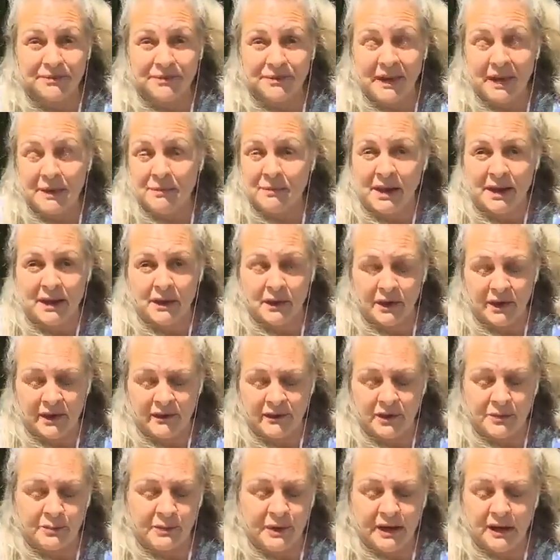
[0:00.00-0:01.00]
That might not
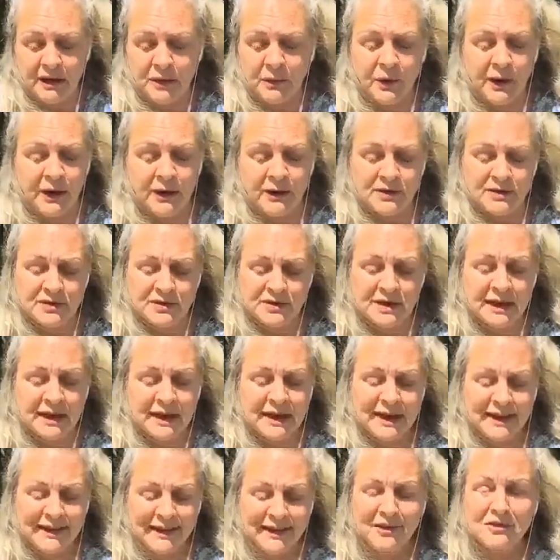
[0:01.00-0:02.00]
even be an awareness.
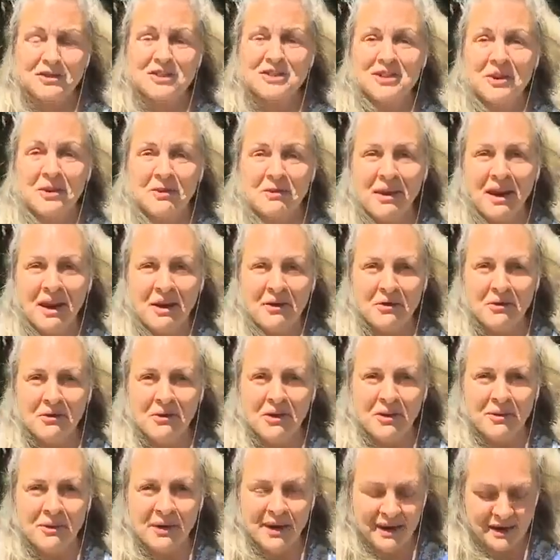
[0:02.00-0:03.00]
There is no right or
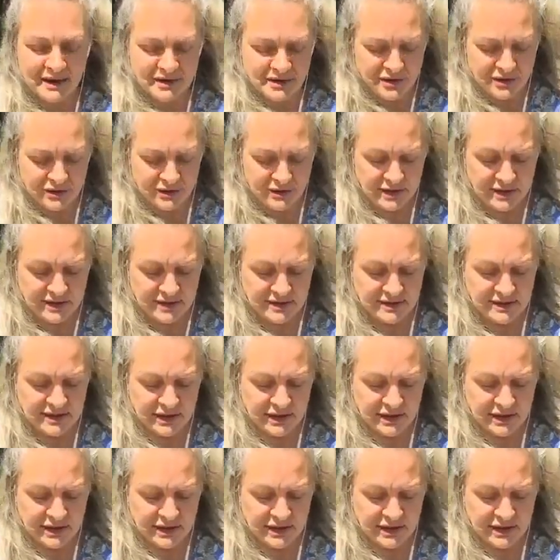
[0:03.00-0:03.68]
wrong way to do this.